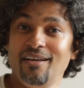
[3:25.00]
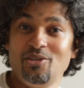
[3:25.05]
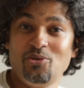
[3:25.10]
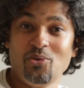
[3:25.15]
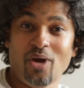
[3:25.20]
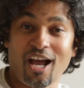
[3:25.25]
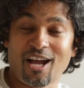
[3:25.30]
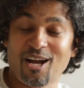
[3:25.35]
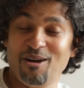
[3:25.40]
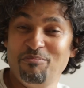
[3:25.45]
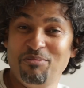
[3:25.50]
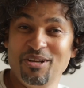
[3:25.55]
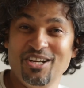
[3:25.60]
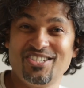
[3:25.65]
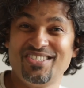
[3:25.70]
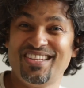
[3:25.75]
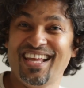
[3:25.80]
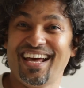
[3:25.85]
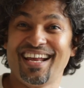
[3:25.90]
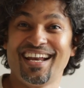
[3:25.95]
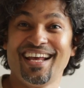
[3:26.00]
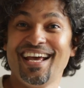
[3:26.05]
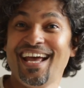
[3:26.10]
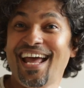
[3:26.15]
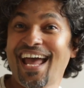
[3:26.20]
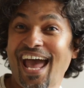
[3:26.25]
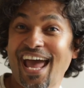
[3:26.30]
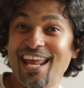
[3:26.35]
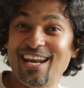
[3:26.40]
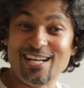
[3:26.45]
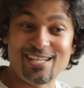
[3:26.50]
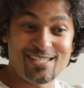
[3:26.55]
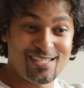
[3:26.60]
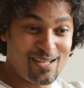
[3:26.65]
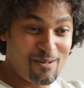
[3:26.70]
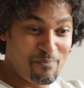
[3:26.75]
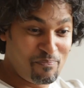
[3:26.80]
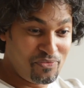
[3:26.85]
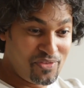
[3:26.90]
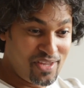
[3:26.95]
to accomplish that. And
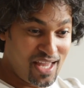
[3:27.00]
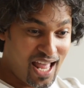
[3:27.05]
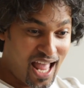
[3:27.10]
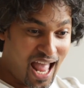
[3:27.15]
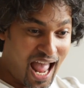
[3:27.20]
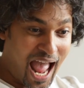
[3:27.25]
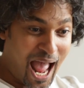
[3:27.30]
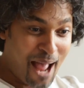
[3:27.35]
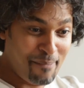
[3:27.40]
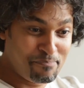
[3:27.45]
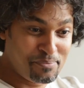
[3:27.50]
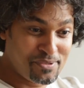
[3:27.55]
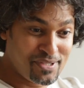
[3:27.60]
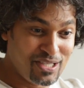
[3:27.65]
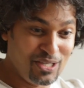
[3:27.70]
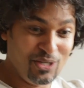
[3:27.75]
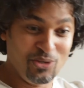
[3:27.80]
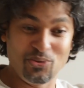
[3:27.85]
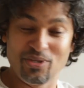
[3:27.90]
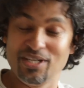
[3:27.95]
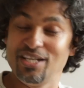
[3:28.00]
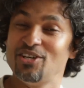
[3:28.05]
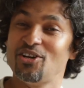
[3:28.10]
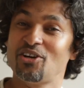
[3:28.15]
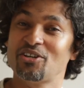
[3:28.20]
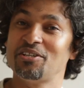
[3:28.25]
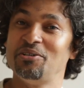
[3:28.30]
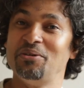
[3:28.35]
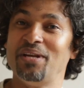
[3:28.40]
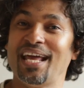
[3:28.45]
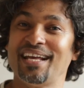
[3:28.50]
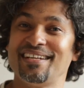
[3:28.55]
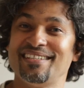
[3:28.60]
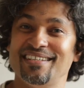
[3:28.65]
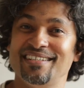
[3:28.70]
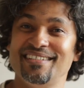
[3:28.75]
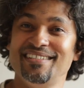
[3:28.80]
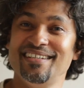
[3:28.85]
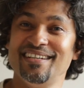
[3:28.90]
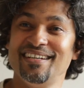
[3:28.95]
it's absolutely not
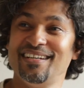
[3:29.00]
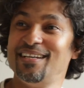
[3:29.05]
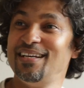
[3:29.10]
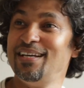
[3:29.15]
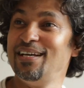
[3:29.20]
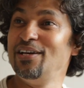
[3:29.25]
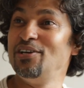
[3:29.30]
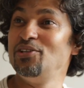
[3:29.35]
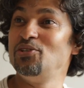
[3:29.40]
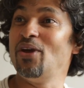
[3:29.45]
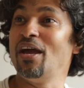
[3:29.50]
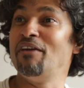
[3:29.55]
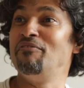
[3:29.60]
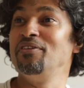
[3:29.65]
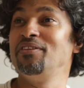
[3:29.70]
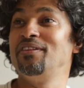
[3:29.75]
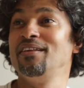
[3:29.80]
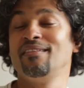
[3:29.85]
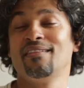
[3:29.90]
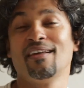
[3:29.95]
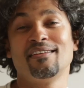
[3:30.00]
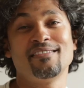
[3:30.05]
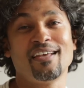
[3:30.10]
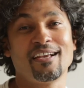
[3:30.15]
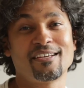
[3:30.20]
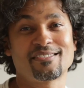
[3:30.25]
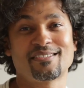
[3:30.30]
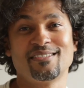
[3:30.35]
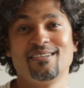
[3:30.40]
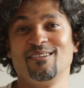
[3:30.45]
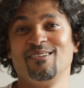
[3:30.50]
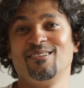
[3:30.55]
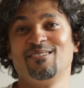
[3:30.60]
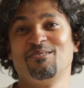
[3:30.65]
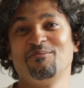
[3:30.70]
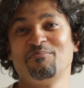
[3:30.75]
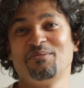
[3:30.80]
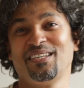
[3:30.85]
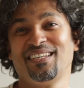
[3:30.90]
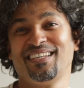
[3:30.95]
connected to everything that's external
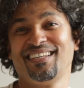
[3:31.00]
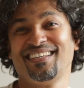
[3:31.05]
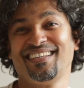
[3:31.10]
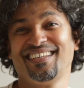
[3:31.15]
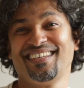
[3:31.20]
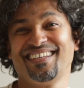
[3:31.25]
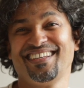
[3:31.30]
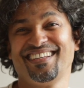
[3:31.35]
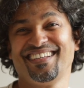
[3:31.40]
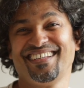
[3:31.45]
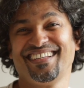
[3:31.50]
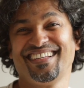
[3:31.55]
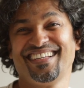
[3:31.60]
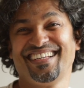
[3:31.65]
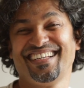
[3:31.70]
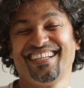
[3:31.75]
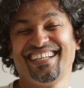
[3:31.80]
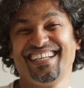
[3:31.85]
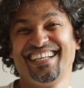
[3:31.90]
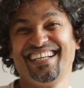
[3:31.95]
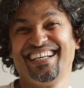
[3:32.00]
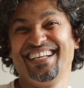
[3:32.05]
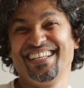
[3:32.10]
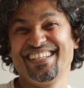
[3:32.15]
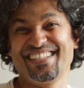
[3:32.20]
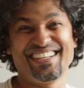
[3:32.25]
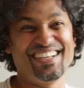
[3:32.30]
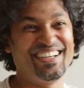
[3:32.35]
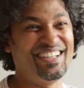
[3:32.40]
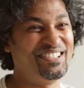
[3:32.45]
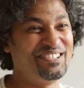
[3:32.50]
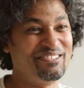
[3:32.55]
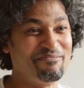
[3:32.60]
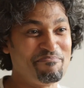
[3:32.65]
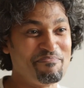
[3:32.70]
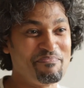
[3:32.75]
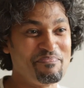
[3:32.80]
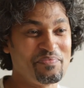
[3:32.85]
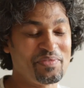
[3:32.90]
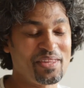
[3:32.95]
to me. So
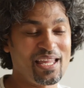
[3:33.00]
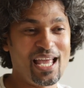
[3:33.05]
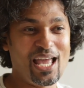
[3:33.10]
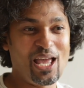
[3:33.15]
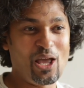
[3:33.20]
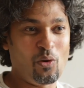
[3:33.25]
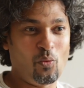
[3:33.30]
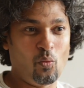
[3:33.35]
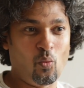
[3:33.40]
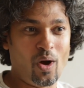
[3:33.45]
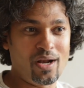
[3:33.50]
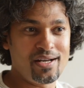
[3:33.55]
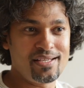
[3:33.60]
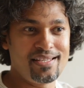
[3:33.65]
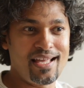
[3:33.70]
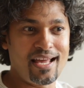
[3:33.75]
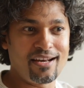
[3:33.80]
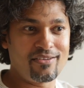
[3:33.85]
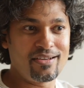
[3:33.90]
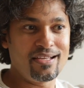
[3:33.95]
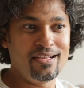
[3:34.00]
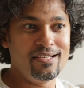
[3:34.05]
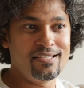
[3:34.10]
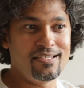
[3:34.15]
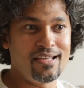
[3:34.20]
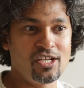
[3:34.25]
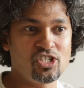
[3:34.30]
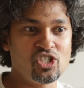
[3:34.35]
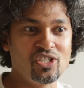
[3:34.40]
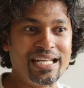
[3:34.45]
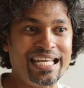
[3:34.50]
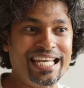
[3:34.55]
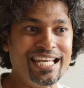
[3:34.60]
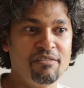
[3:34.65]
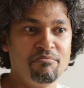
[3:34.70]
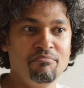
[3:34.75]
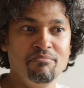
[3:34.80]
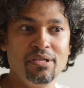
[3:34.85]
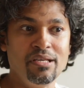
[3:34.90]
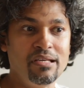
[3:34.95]
once that realization
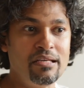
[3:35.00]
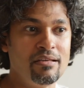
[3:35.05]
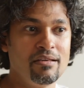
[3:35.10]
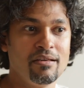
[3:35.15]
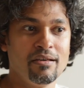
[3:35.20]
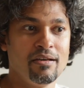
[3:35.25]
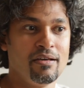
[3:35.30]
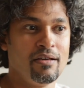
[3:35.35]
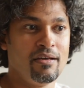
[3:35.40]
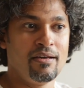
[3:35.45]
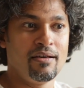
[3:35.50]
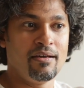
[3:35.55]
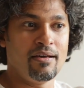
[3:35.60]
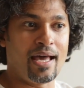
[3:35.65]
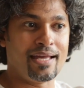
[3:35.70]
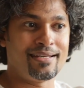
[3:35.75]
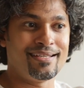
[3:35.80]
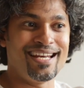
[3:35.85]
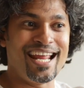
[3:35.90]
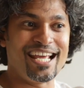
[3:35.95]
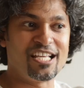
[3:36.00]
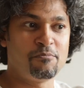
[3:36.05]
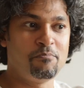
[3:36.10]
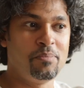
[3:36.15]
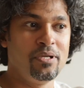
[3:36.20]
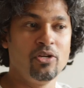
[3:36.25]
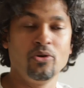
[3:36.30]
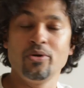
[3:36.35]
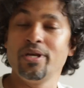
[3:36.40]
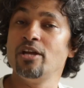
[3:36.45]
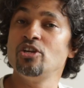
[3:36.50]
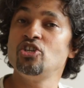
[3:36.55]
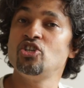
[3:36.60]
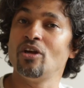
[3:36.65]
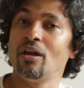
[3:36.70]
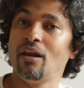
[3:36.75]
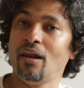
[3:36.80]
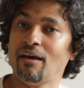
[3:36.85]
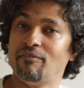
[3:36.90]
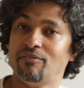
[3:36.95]
hit me at an
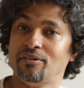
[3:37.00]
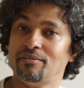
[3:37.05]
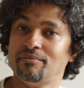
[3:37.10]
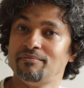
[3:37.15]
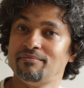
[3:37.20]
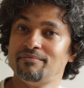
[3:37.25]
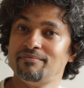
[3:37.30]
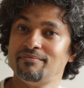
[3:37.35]
experiential level,